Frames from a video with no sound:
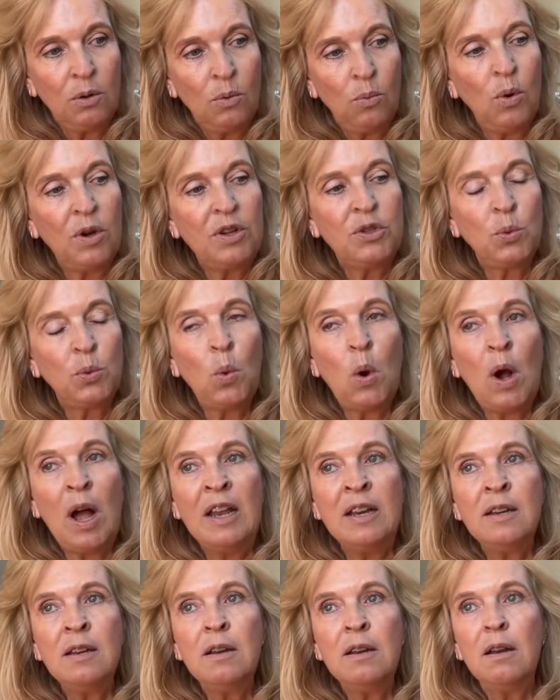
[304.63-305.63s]
was
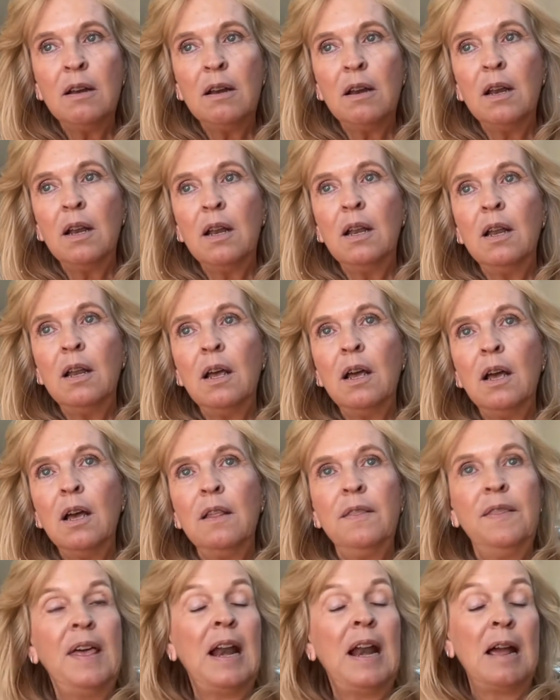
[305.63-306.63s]
one
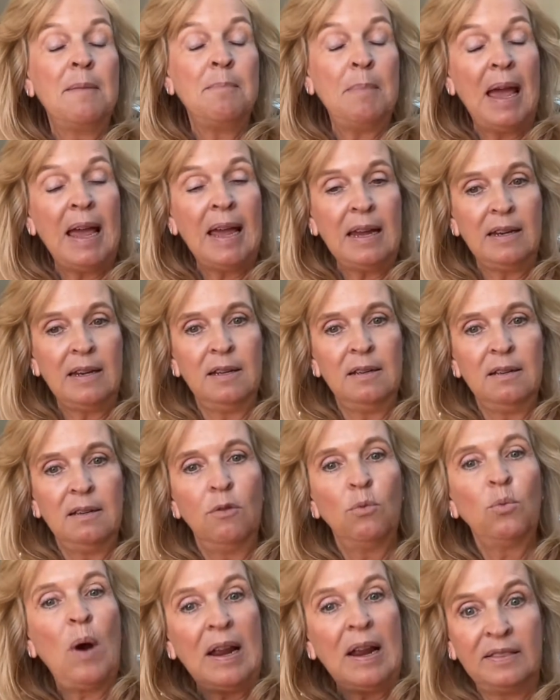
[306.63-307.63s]
that I made
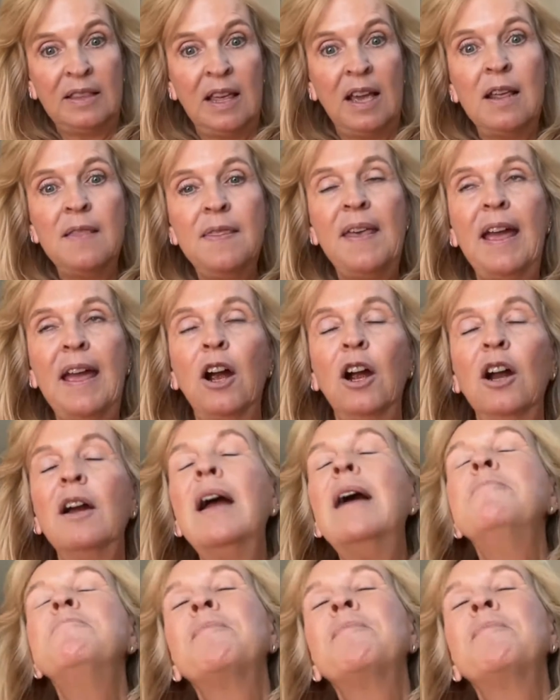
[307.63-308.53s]
right then and there.